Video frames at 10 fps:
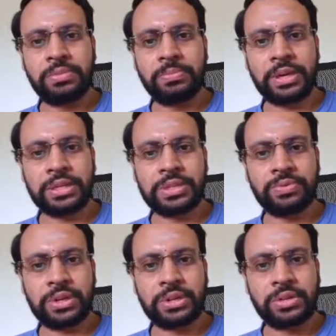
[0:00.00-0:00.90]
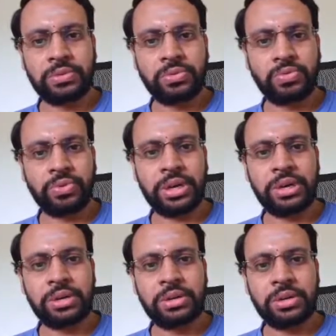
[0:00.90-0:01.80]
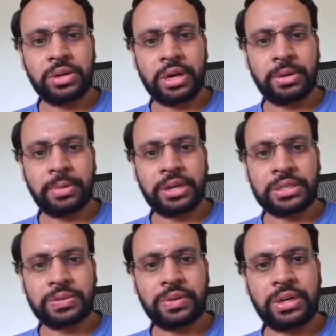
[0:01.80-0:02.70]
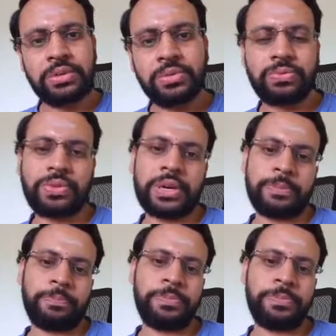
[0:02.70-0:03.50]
-1 1 and -1 1.